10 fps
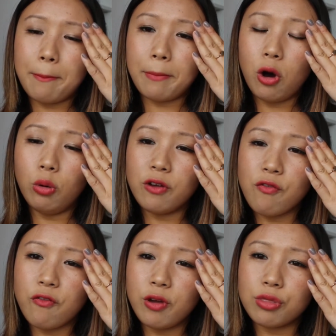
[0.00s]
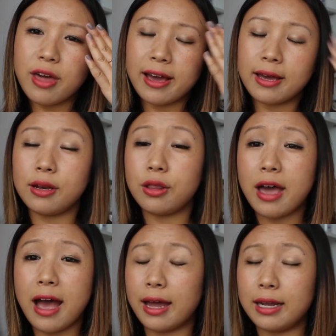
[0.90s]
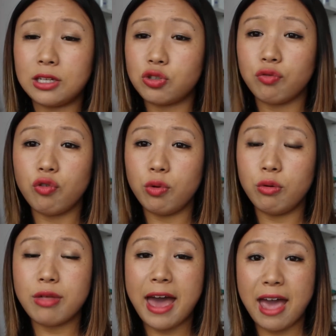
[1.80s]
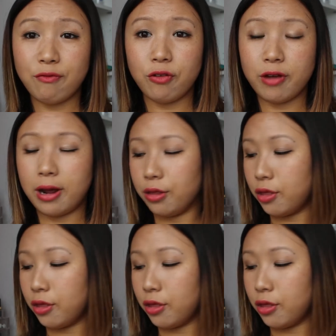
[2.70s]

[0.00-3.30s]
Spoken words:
hold it for a few seconds, and it just removes everything.